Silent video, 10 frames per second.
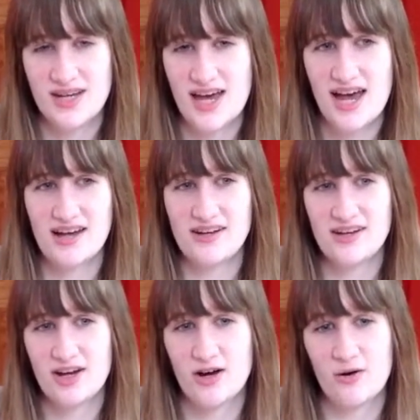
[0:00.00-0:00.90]
And you
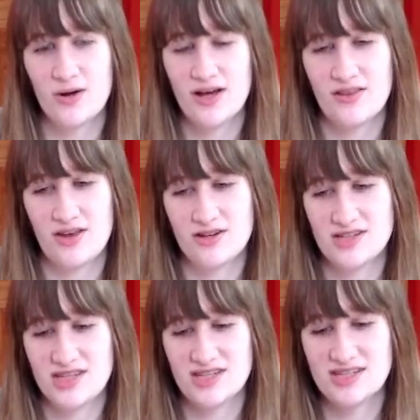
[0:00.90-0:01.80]
know, there's
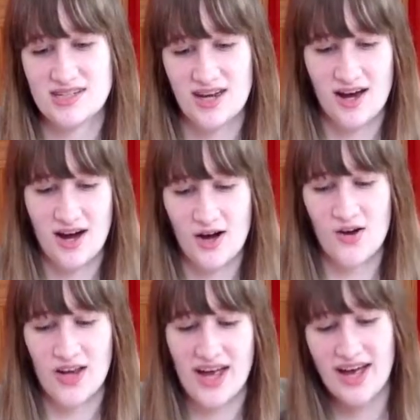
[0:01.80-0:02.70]
this, oh
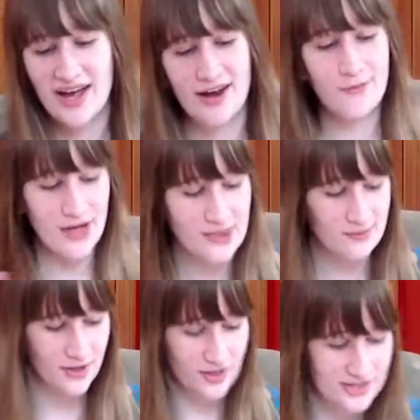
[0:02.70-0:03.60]
yeah, Annabeth
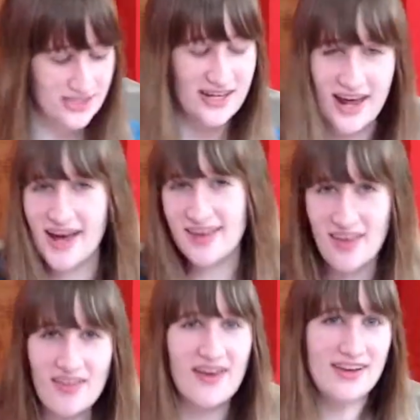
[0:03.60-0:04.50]
and Percy, yeah,
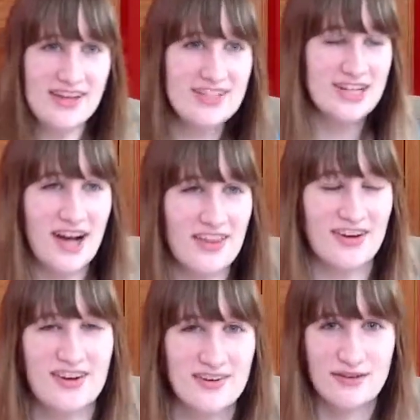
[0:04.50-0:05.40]
they like each
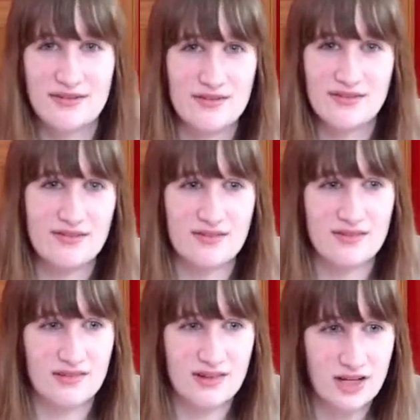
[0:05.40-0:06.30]
other.
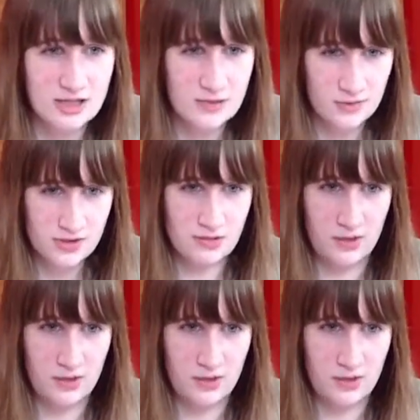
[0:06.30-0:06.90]
They're supposed to